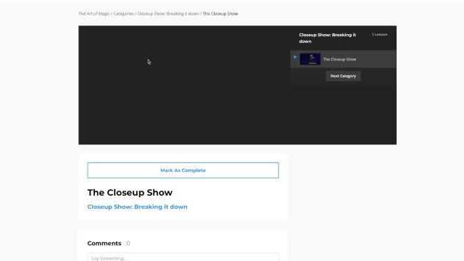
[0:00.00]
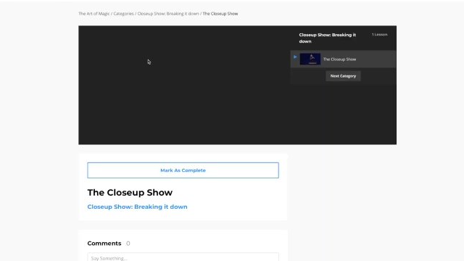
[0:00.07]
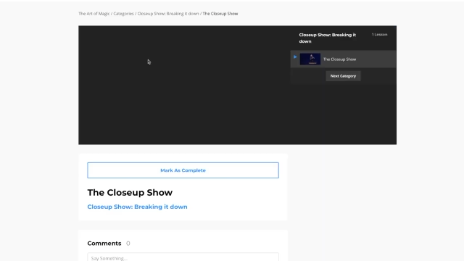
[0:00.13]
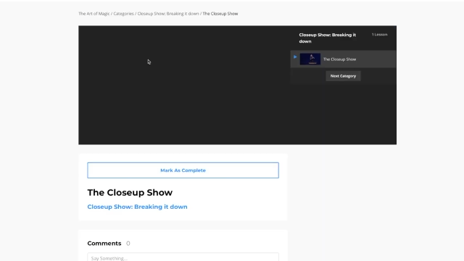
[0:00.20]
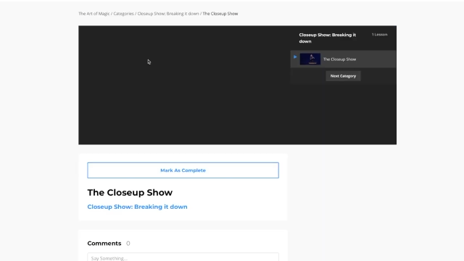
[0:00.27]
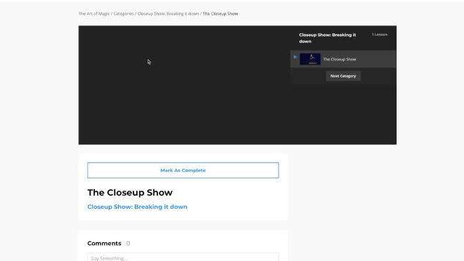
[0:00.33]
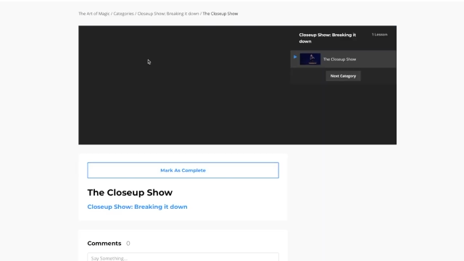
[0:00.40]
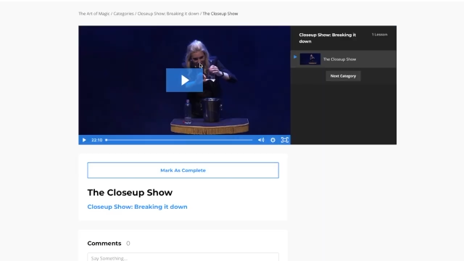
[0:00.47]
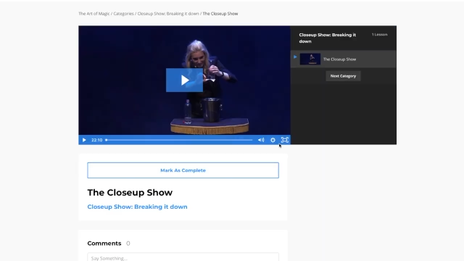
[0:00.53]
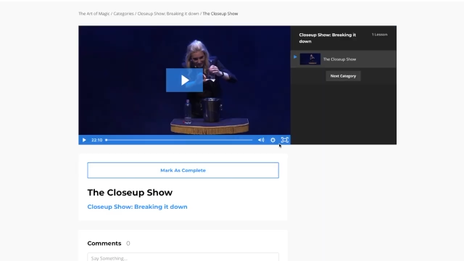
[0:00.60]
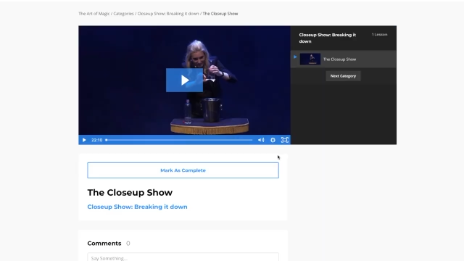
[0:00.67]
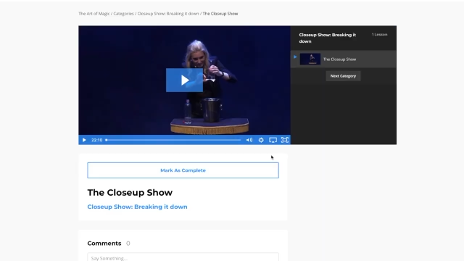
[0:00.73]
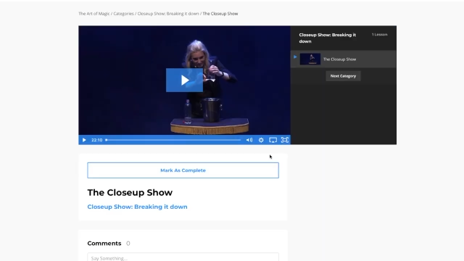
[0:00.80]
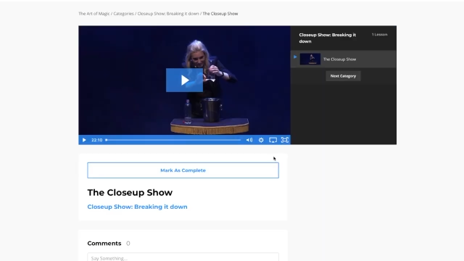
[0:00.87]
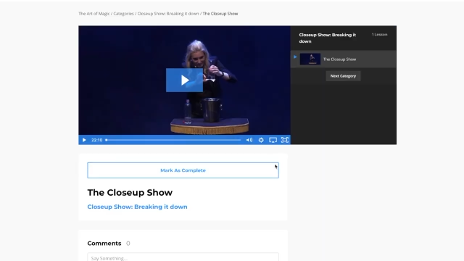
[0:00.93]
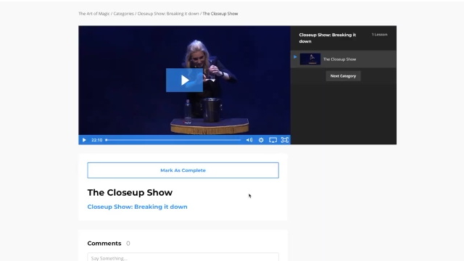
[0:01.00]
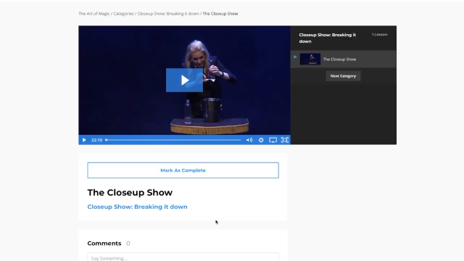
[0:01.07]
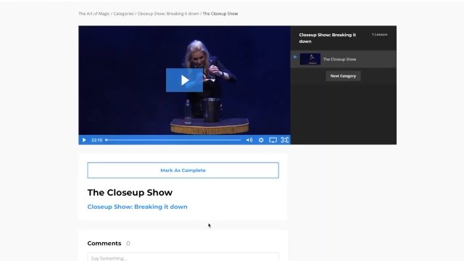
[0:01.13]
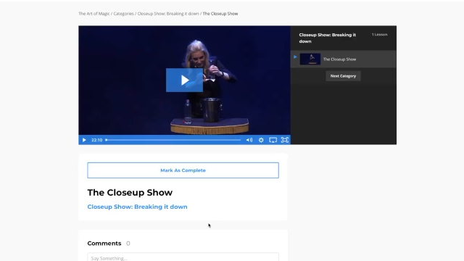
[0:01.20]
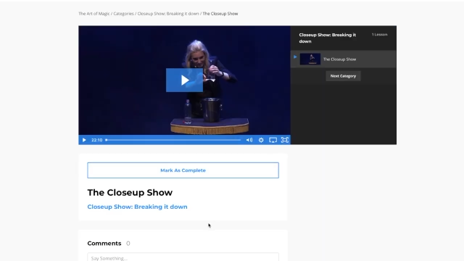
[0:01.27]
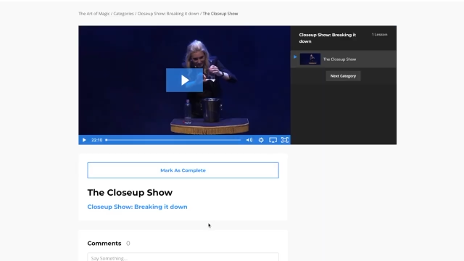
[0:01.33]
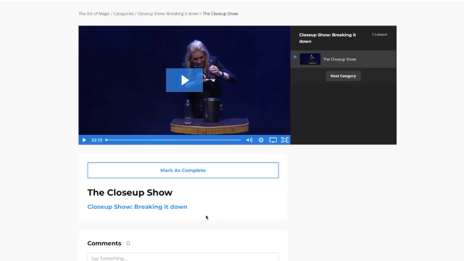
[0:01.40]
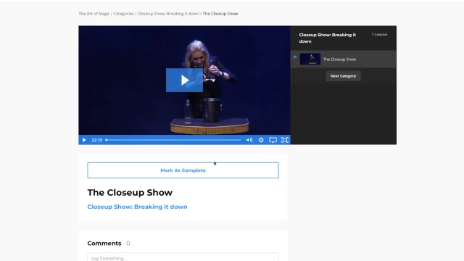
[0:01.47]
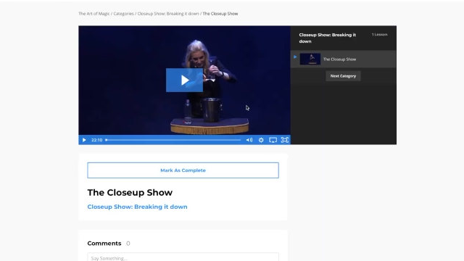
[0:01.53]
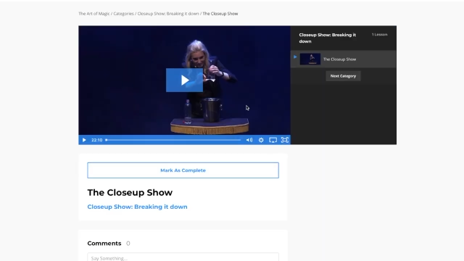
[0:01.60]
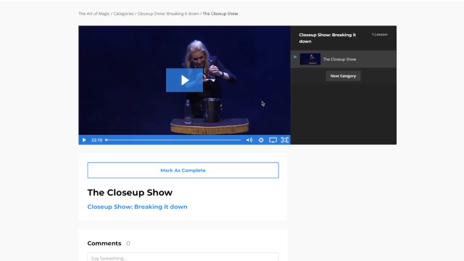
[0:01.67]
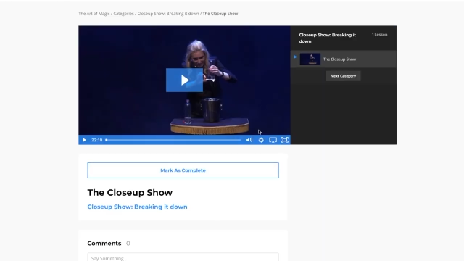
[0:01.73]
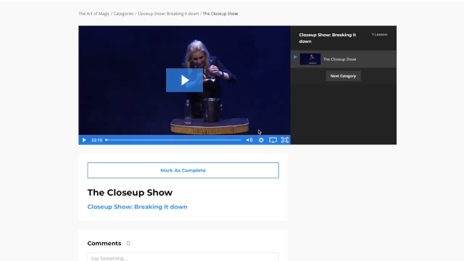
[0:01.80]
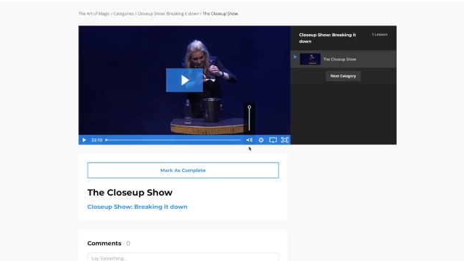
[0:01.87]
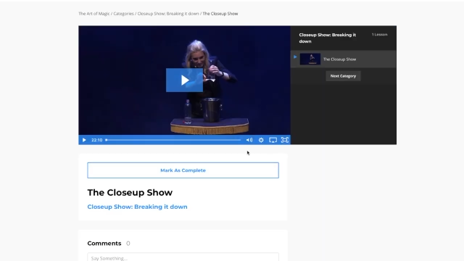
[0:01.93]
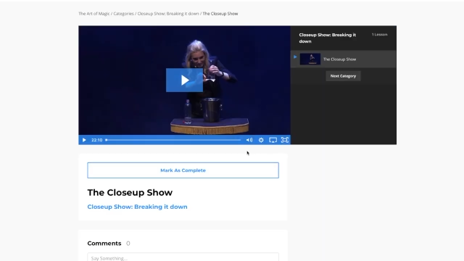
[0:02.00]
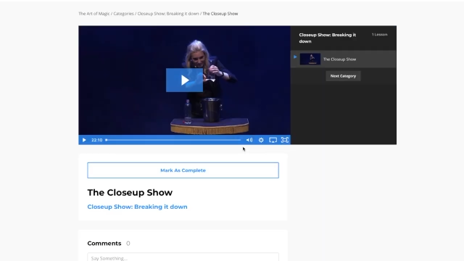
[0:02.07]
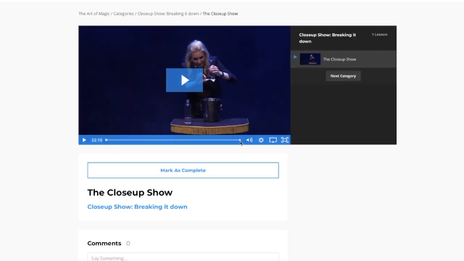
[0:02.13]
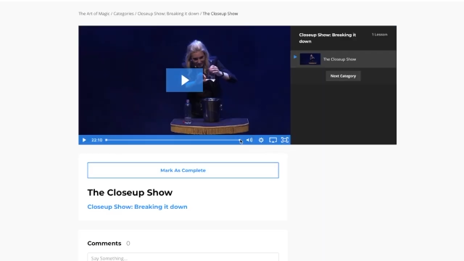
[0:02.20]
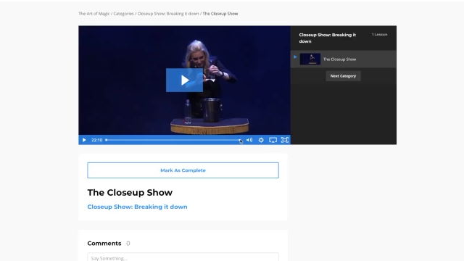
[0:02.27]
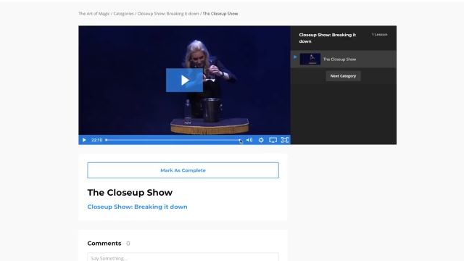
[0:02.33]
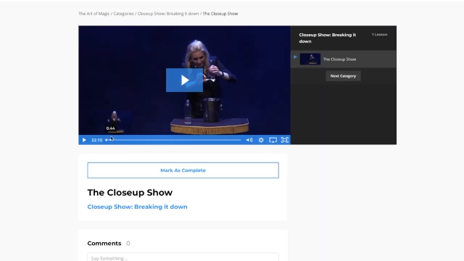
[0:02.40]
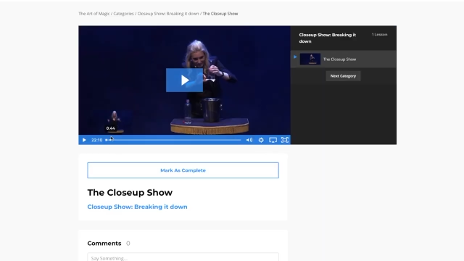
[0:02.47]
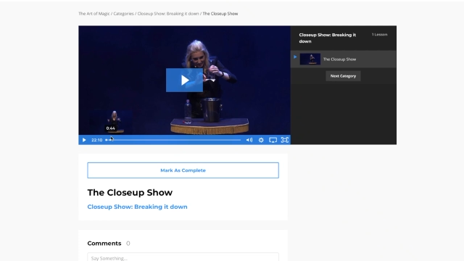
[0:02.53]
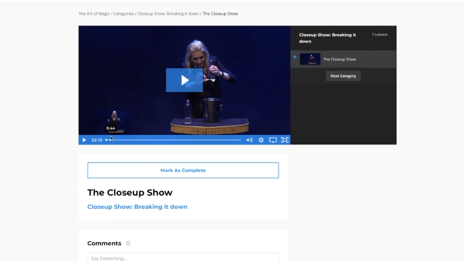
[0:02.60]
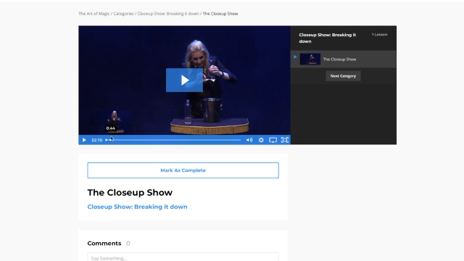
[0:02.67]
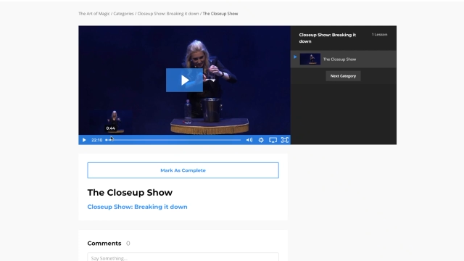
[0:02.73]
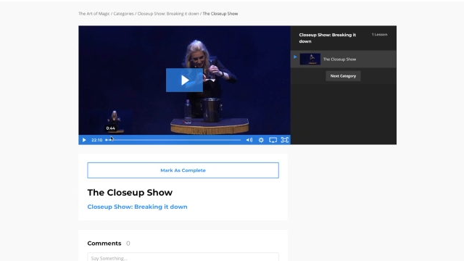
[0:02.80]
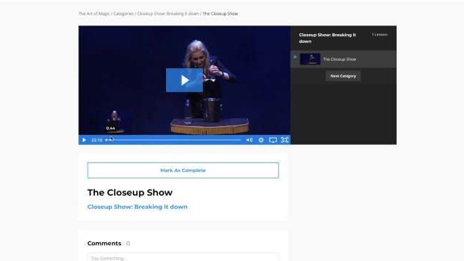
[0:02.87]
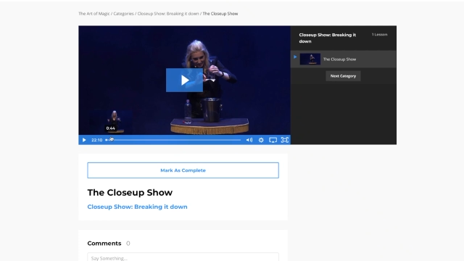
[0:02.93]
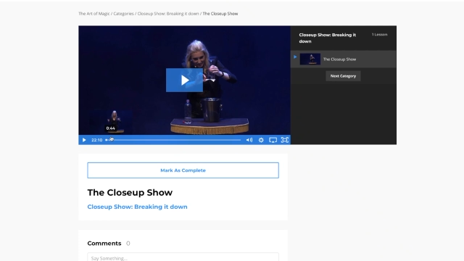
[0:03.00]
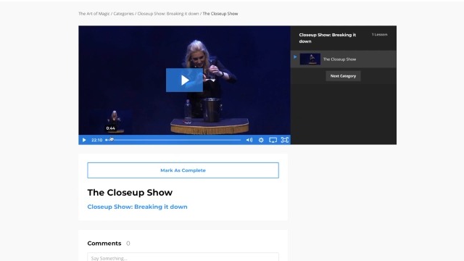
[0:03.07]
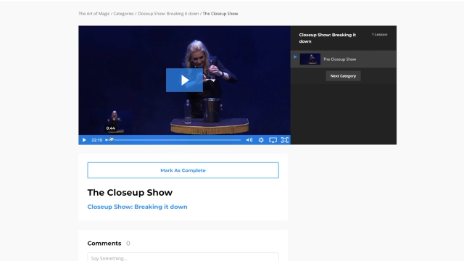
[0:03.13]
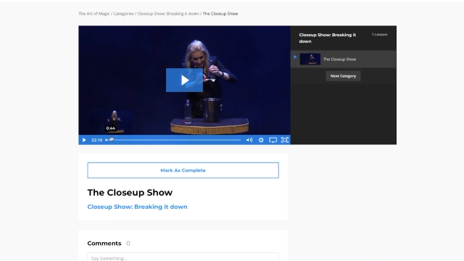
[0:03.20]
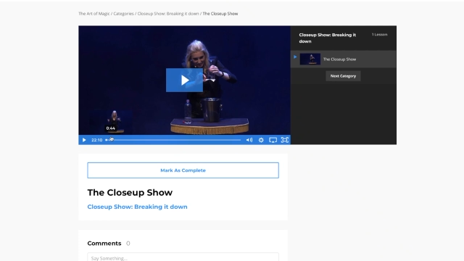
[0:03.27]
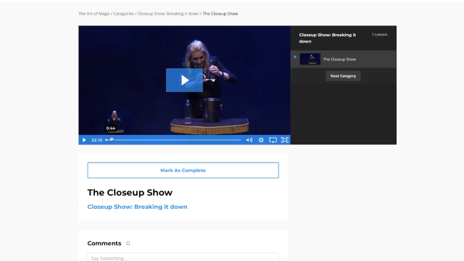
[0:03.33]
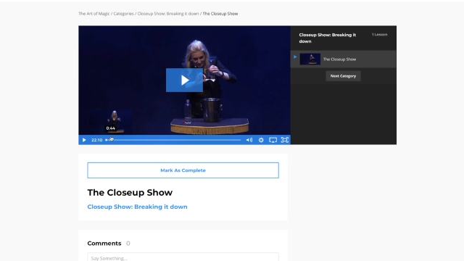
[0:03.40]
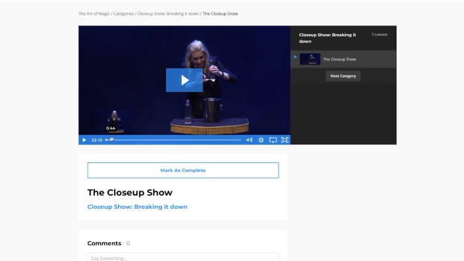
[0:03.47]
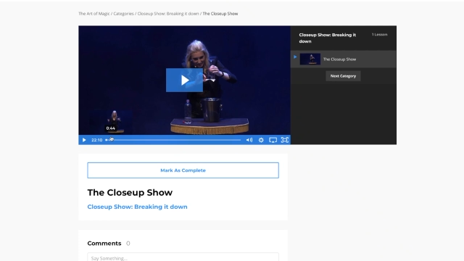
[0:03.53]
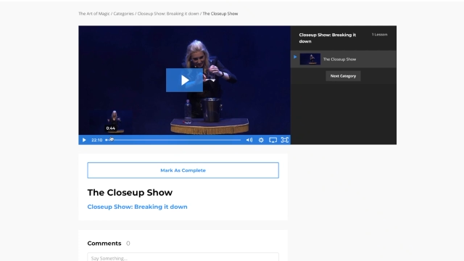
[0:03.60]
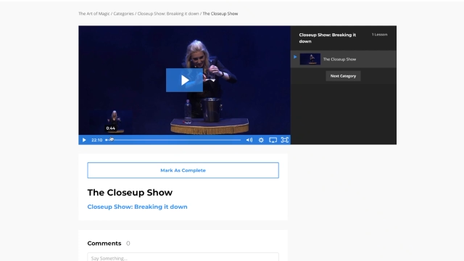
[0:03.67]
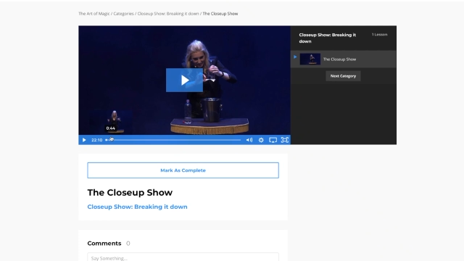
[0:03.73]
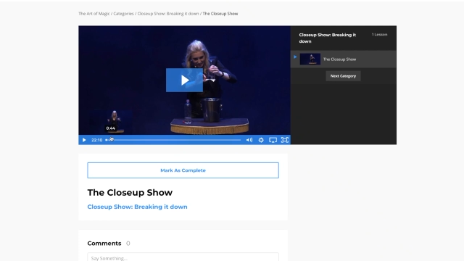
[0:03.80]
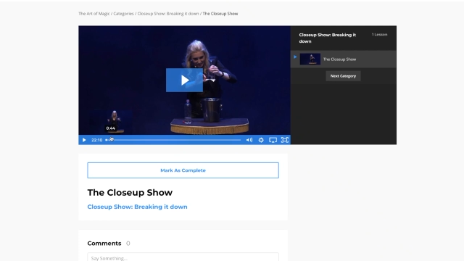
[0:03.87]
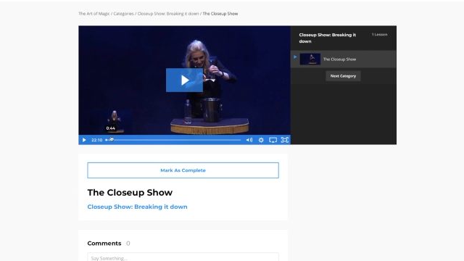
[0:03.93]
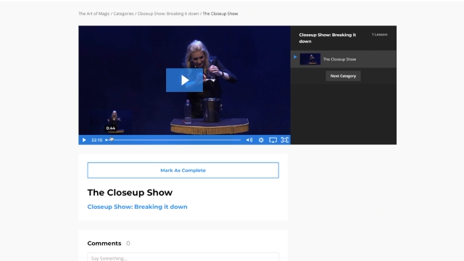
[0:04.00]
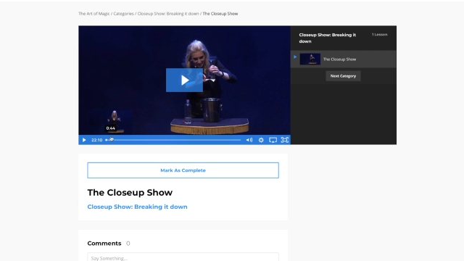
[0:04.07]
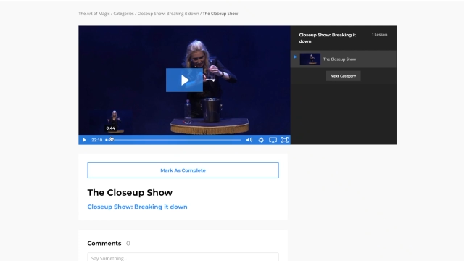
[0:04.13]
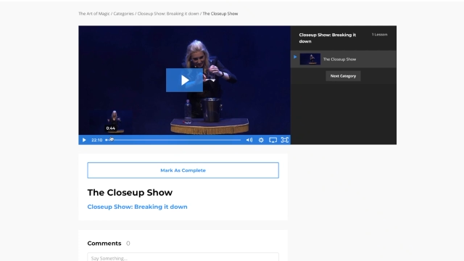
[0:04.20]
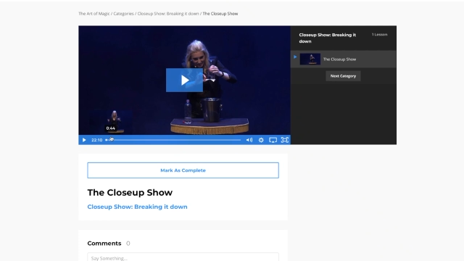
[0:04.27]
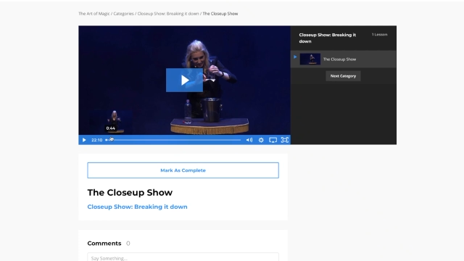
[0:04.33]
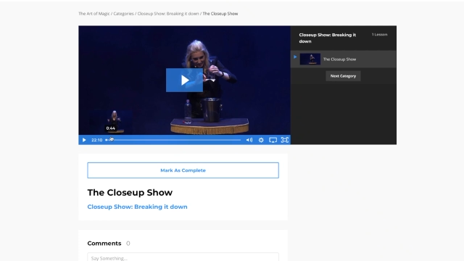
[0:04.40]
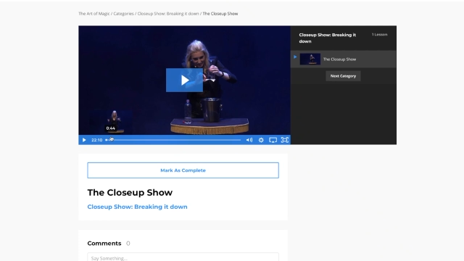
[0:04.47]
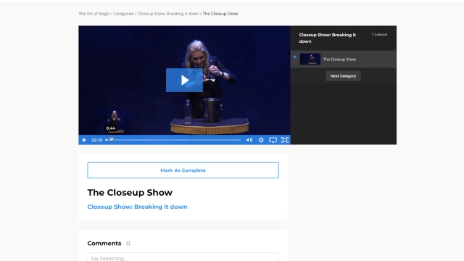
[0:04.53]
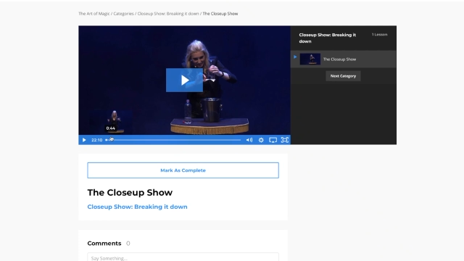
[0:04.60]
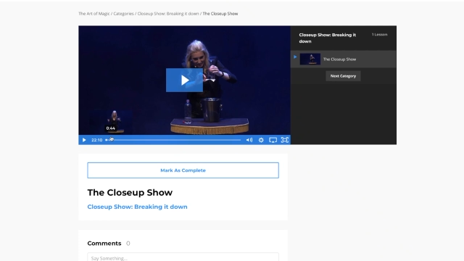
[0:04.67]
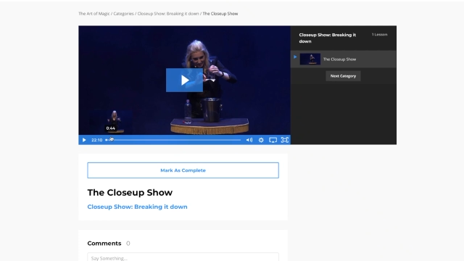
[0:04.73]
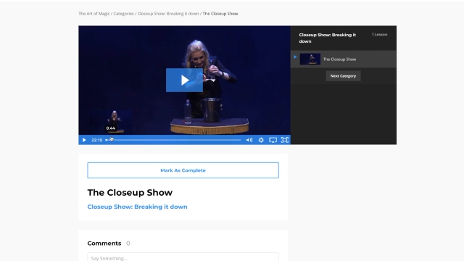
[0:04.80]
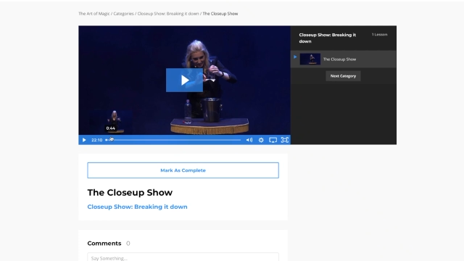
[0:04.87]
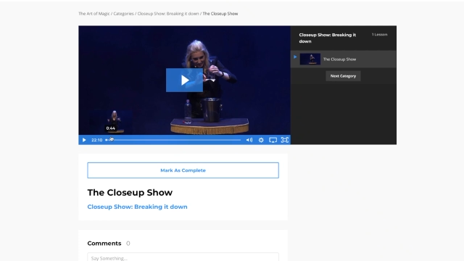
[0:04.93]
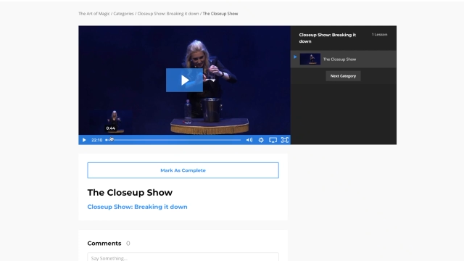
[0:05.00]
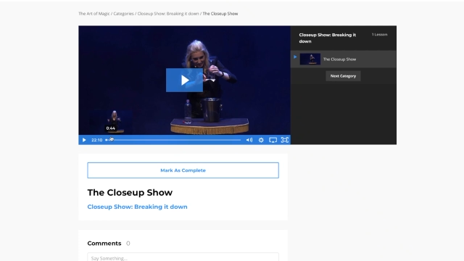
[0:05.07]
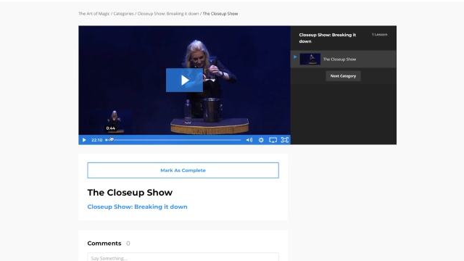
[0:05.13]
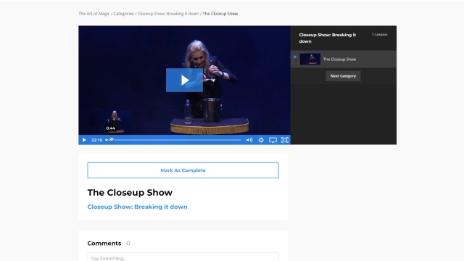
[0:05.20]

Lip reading: Nobody's mouth can be seen.